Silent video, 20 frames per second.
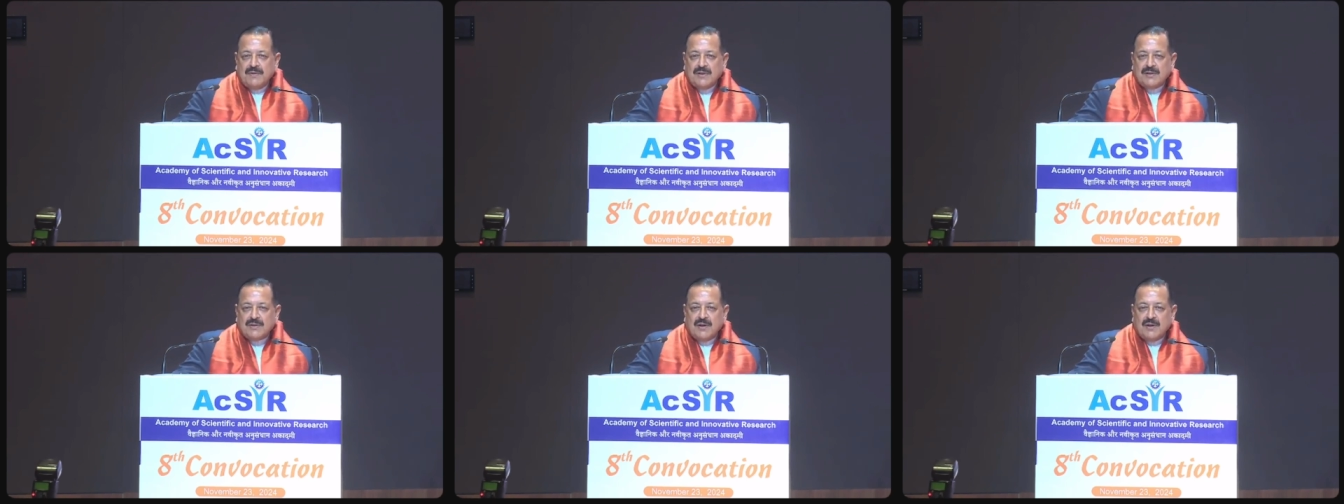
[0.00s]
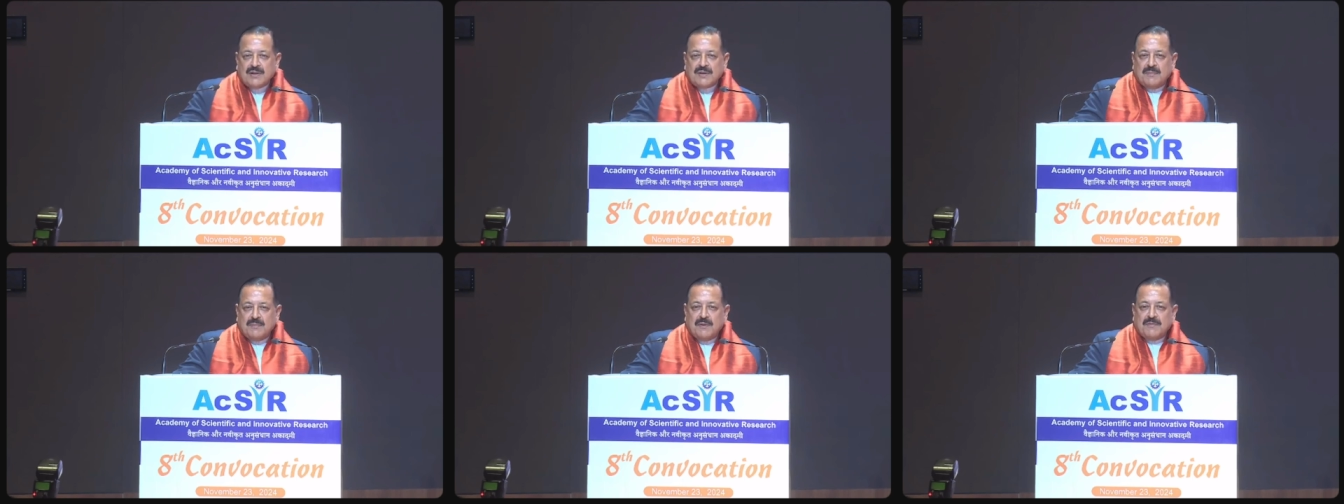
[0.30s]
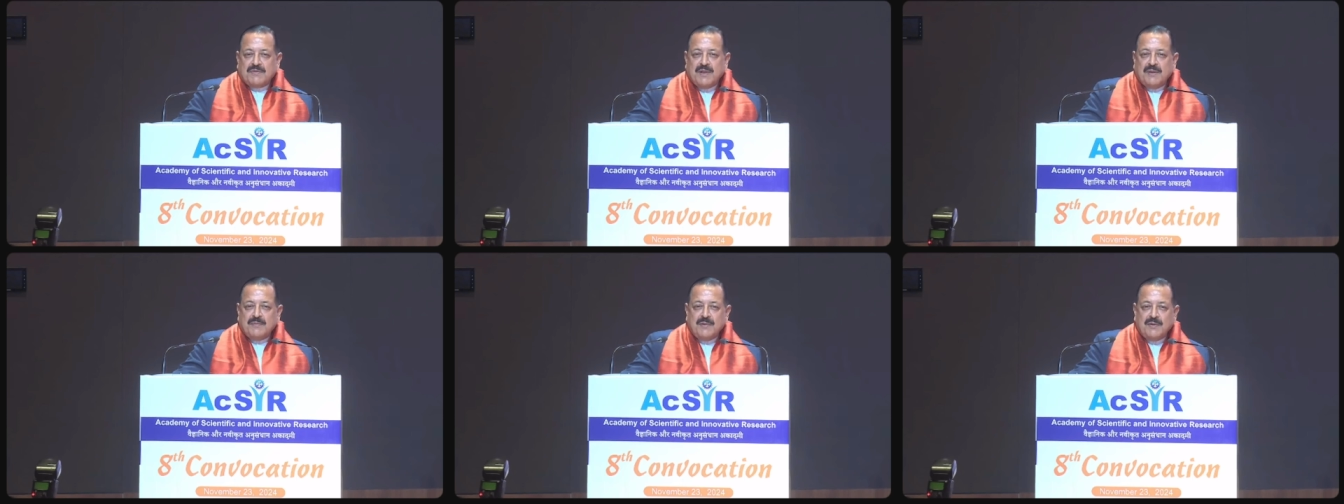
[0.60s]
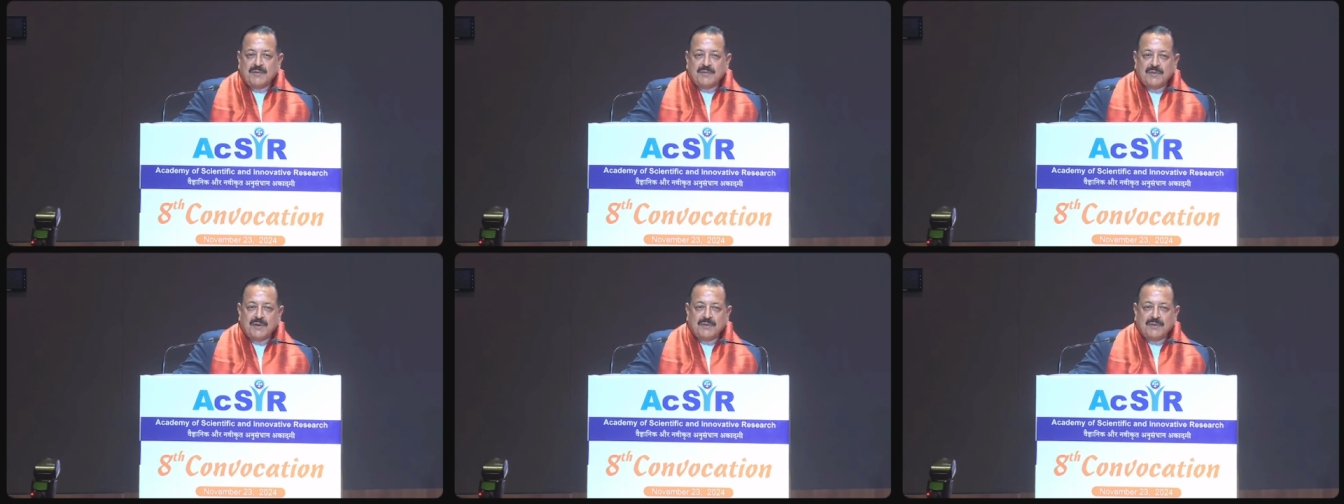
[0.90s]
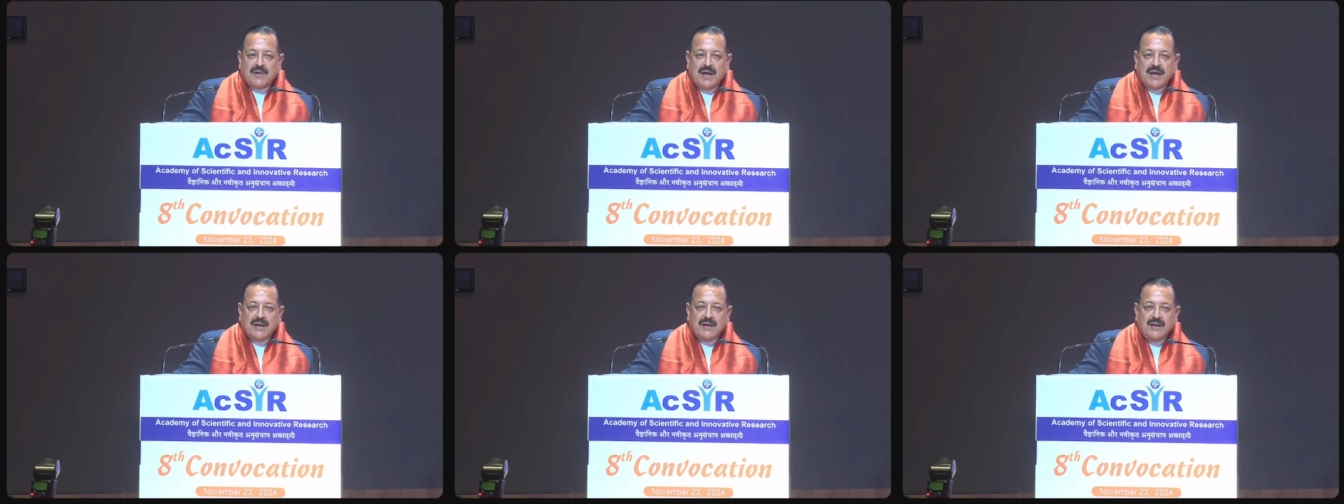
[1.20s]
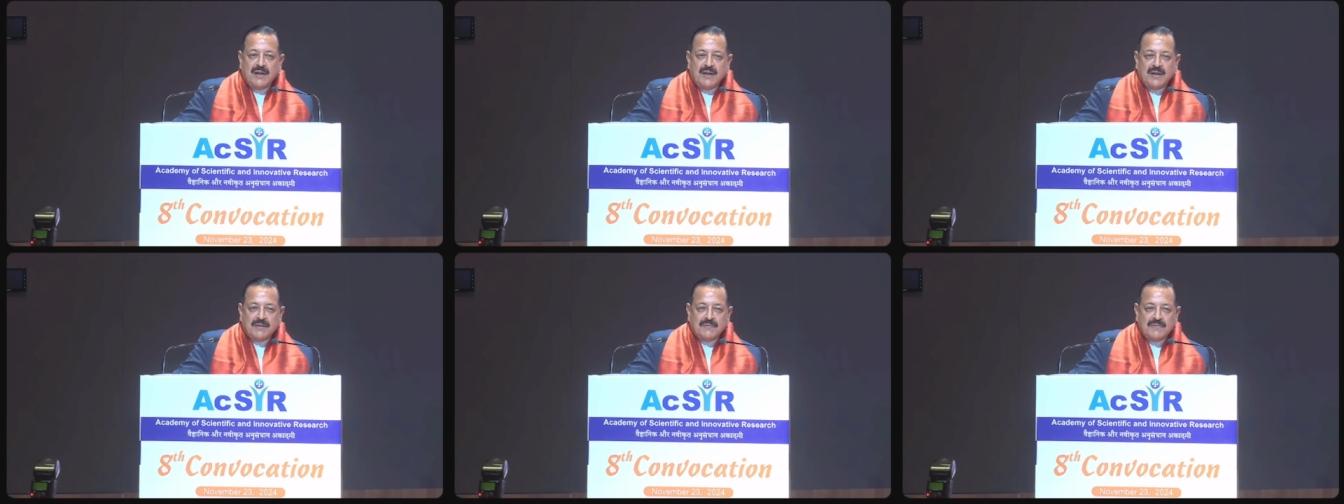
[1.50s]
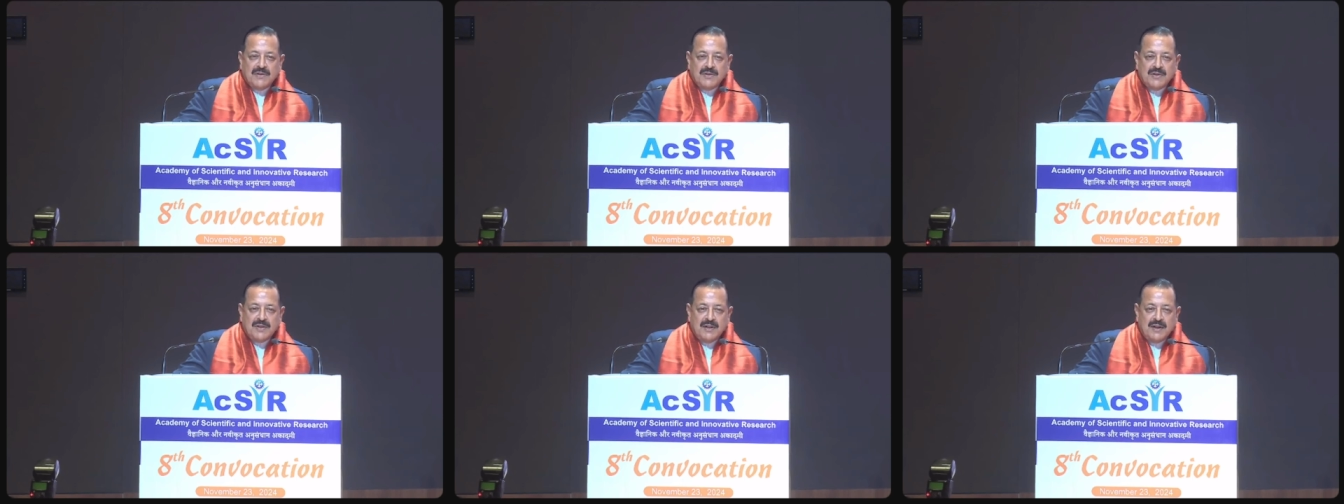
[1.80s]
we saw some of them into the final year
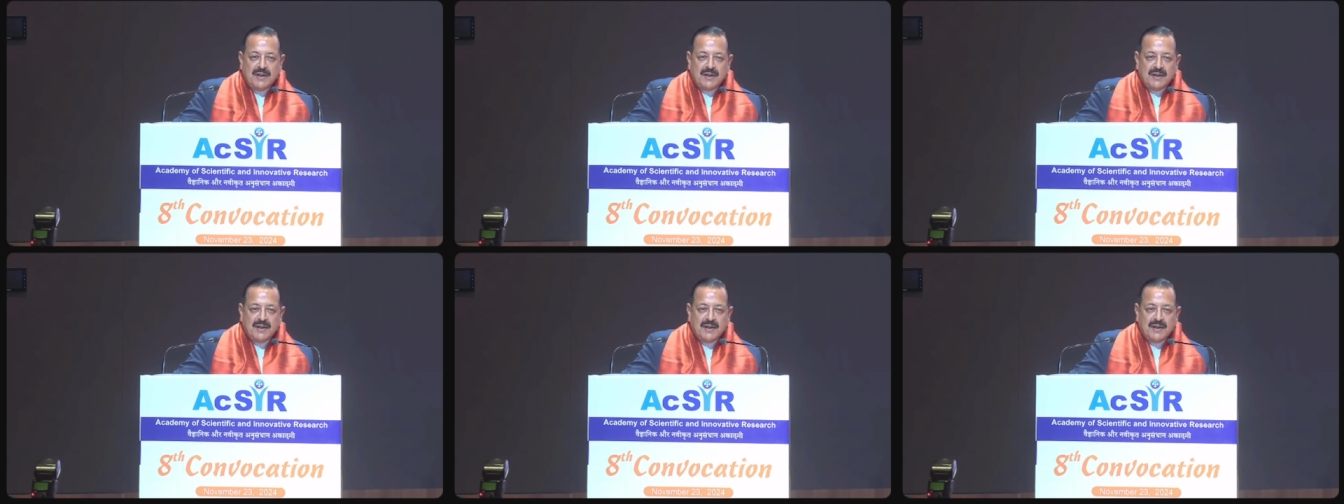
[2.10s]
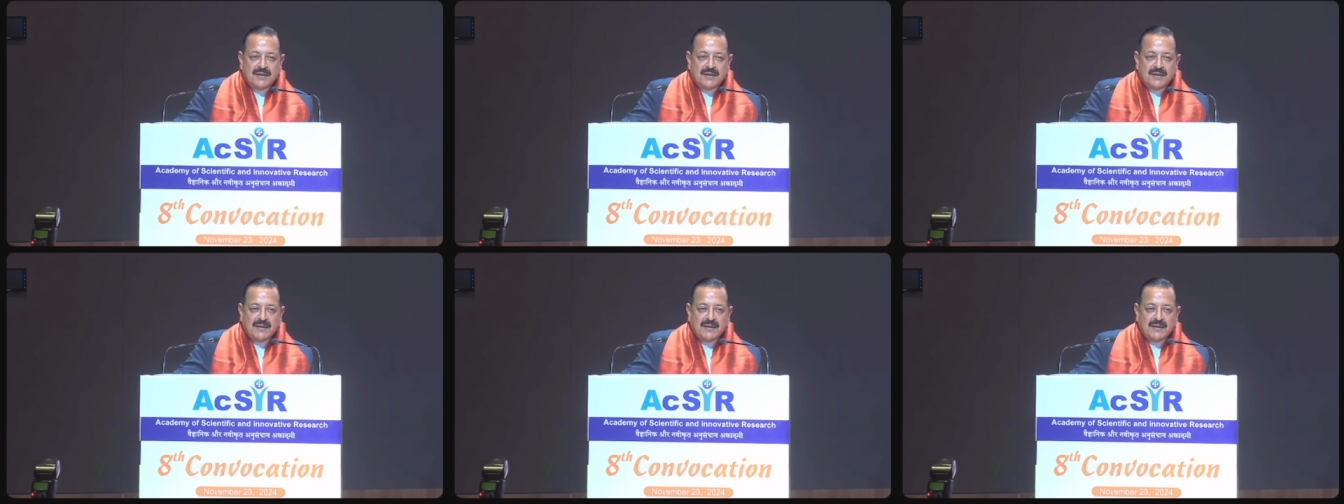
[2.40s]
of engineering.